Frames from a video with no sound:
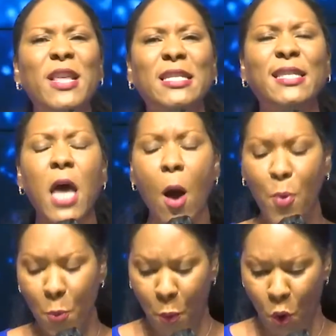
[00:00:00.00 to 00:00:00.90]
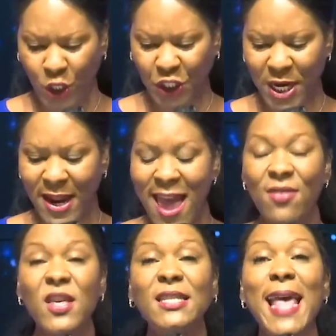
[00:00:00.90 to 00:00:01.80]
this double portion,
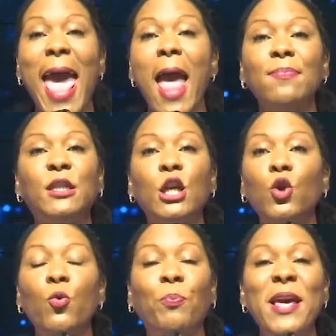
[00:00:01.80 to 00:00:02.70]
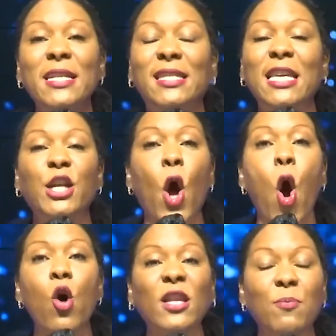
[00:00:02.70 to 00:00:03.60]
this absolute peace can
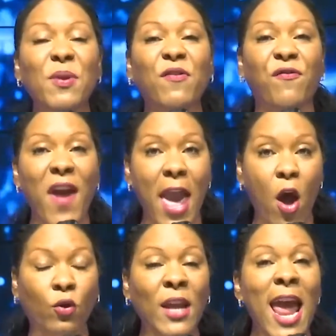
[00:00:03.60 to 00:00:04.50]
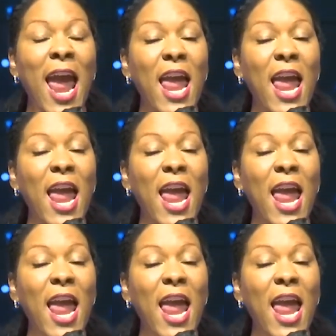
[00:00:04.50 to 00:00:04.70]
only be found